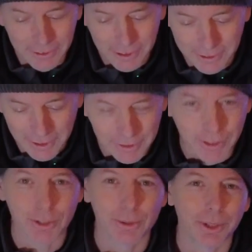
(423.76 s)
Assistant
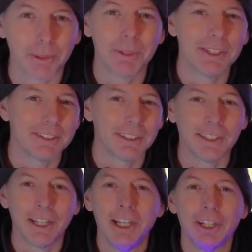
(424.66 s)
2 on a
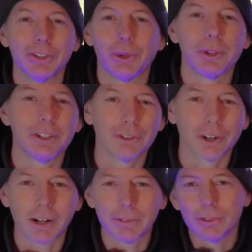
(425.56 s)
PC, loaded the
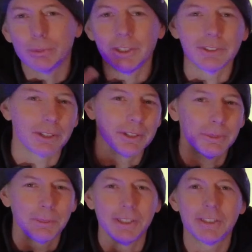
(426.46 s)
drivers, restarted
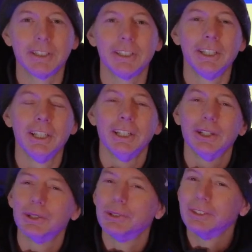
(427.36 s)
the PC,
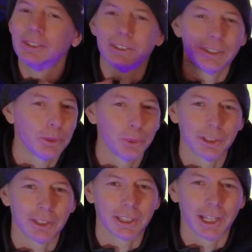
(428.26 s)
still
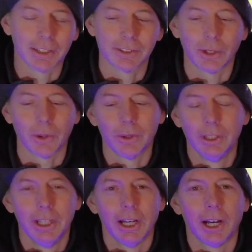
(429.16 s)
wouldn't connect. So
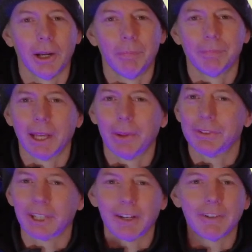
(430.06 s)
um, I
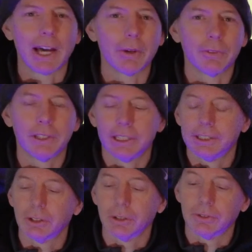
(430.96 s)
was kind of out of it
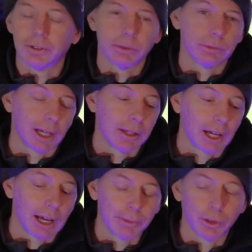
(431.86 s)
until so I
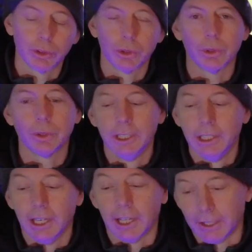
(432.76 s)
hopped on Google
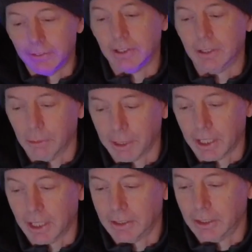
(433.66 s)
and I see, oh my
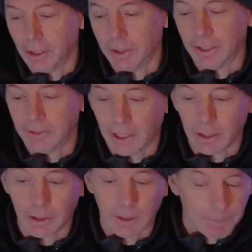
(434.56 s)
God, you know, the
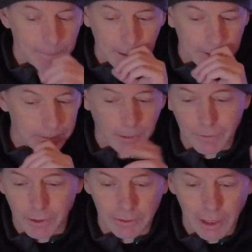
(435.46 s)
Integra, this was my
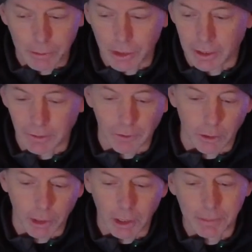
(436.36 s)
first time trying to
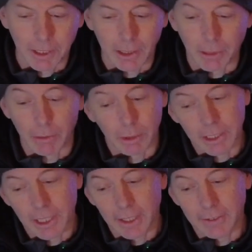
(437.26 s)
firmware update them. I
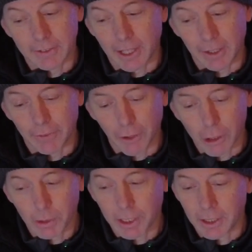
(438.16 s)
realized that the
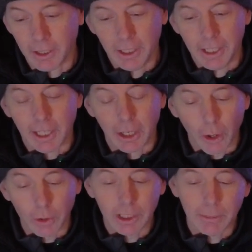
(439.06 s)
firmware can
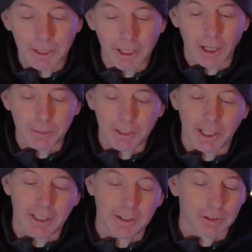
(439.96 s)
only be
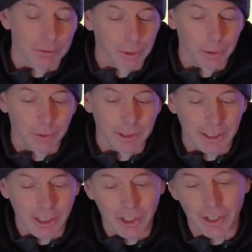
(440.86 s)
updated through
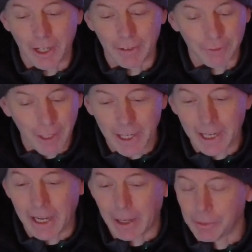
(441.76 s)
the DJI Fly
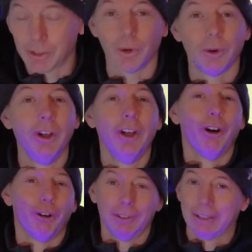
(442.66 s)
app. So
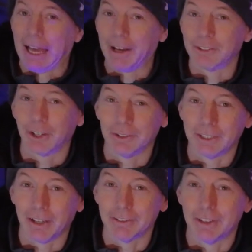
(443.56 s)
I have to go
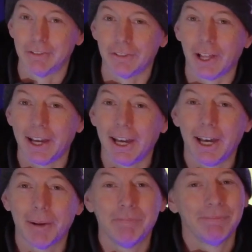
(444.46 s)
download the Fly
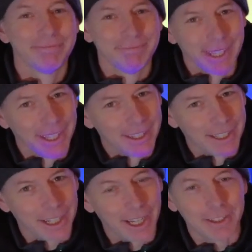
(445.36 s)
app,
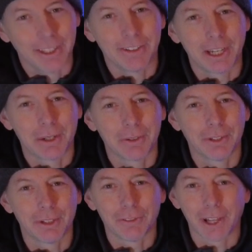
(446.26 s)
connect the Integras
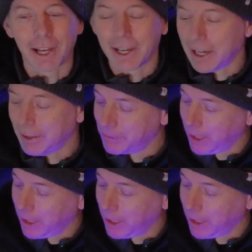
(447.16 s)
to the Fly app.